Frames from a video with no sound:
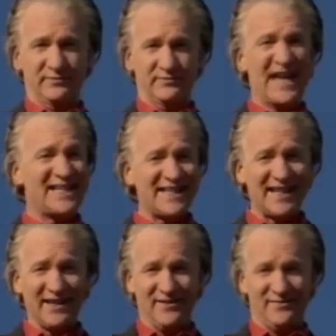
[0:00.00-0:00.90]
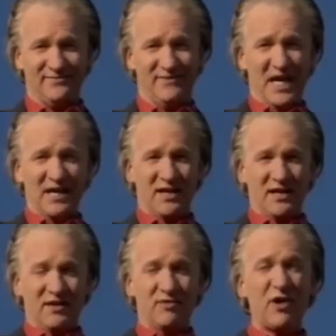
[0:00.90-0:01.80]
That's it.
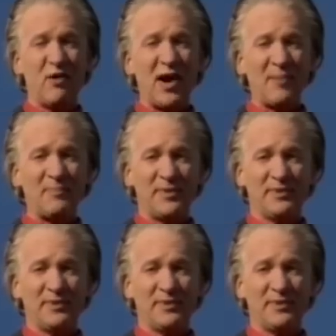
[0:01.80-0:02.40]
Grow up